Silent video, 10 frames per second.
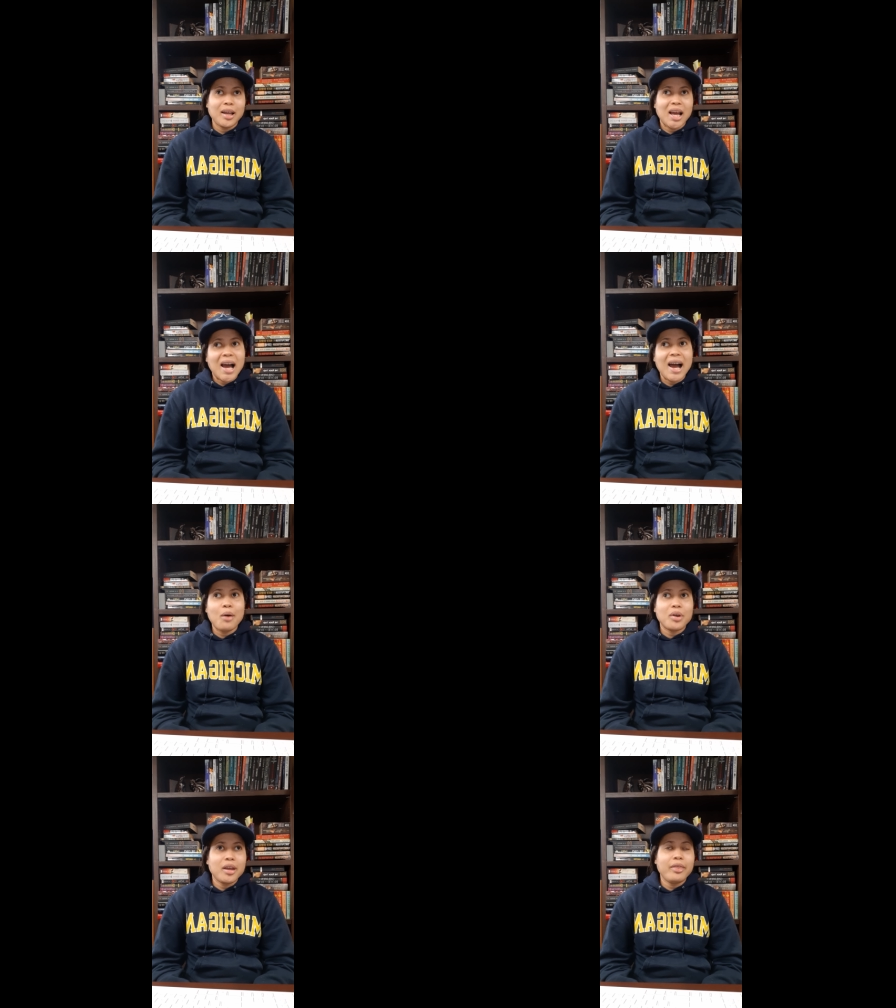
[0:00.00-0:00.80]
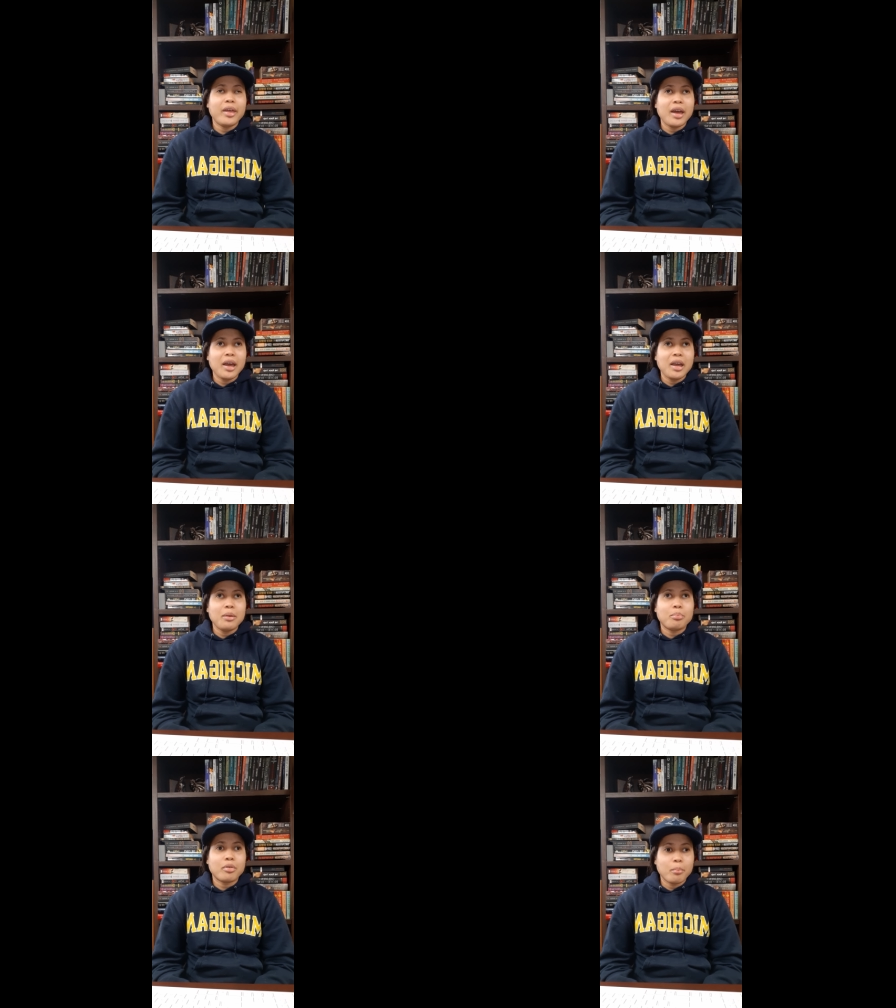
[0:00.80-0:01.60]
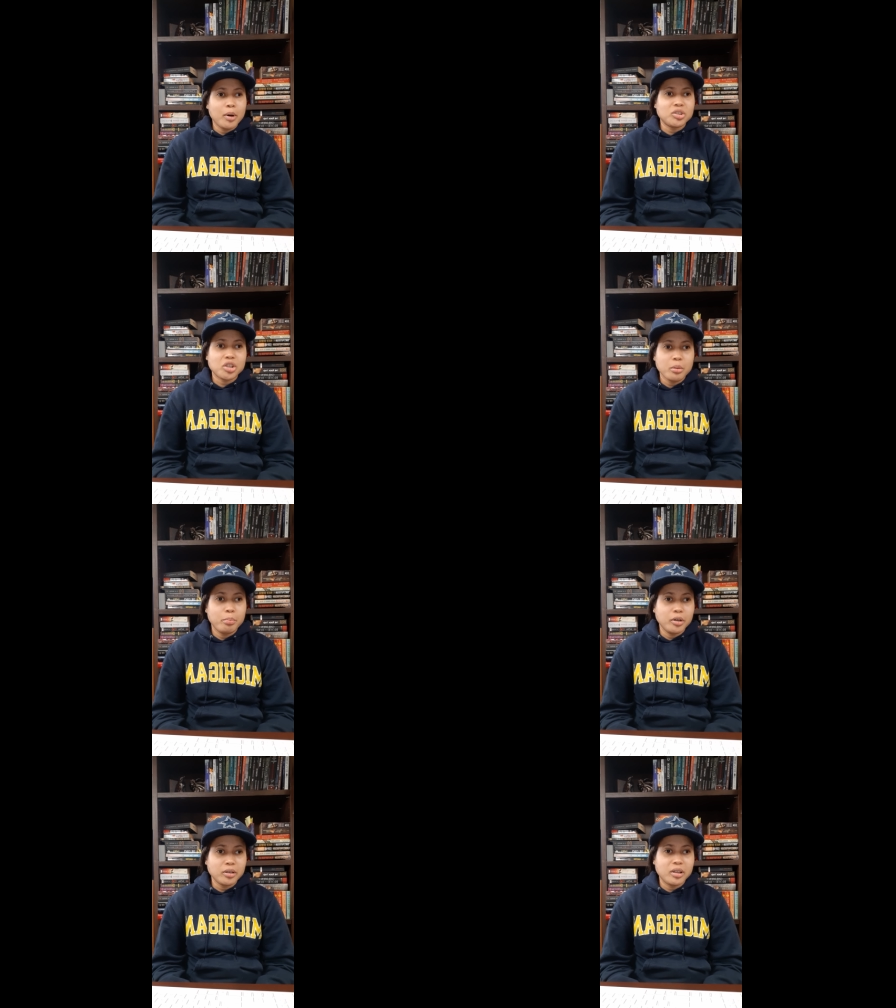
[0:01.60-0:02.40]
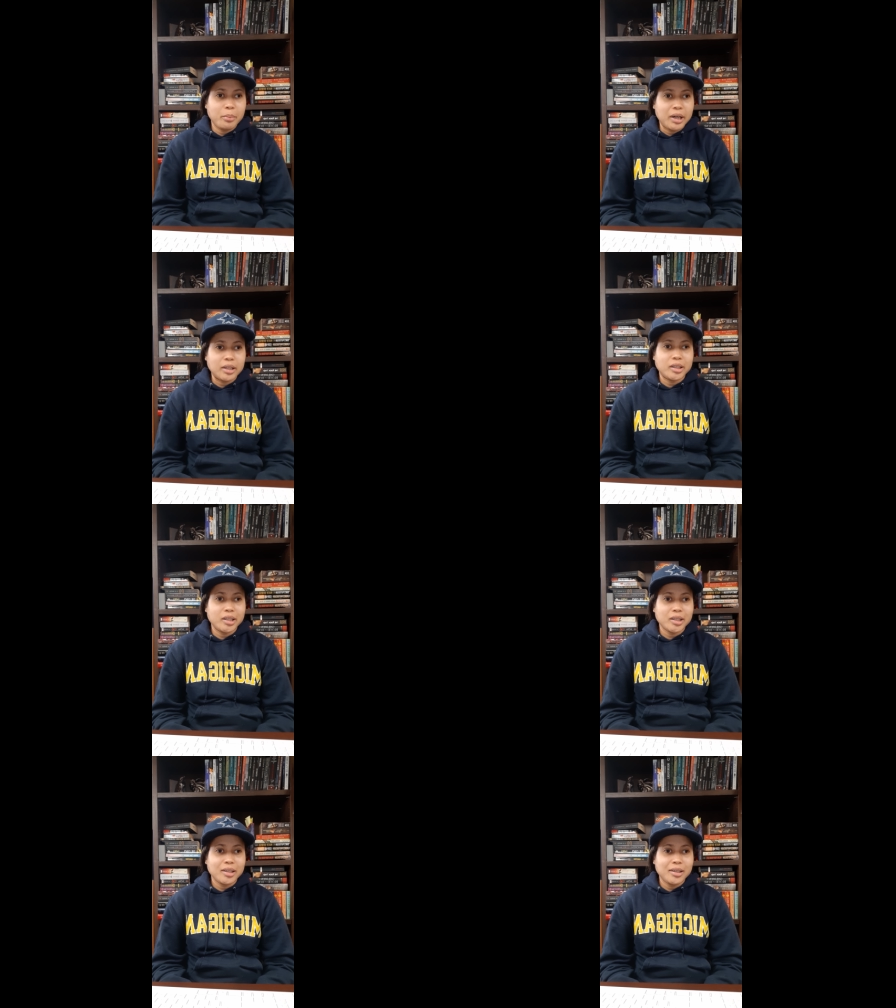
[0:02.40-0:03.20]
How can they promote your book the best?